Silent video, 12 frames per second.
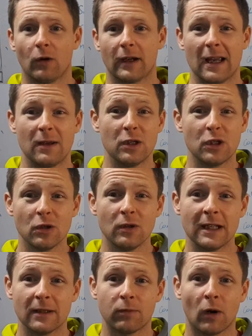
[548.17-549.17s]
Okay, you do
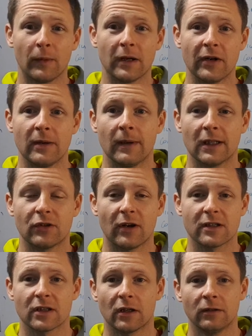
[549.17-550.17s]
need to pop in your email
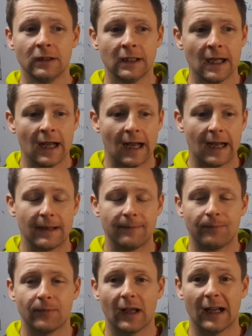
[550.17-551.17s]
address though,
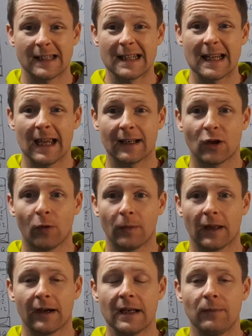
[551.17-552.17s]
and to get a copy of
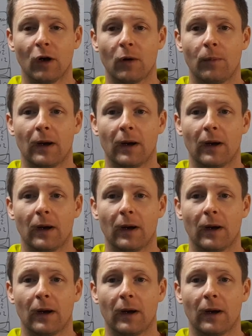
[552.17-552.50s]
that ebook.